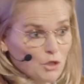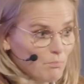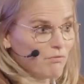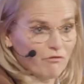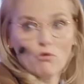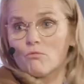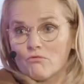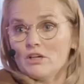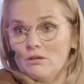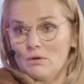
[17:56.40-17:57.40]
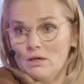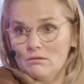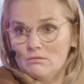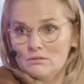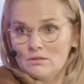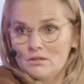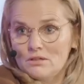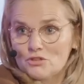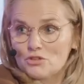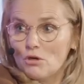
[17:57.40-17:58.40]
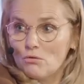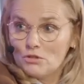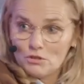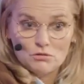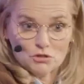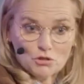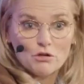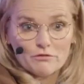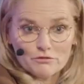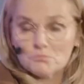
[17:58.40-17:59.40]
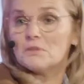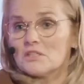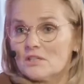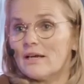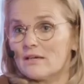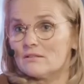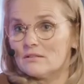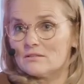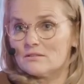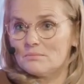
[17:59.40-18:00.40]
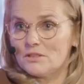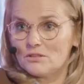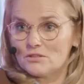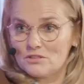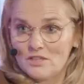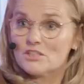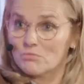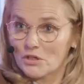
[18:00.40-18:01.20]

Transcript: you performed really well, so you deserve to be selected, because that's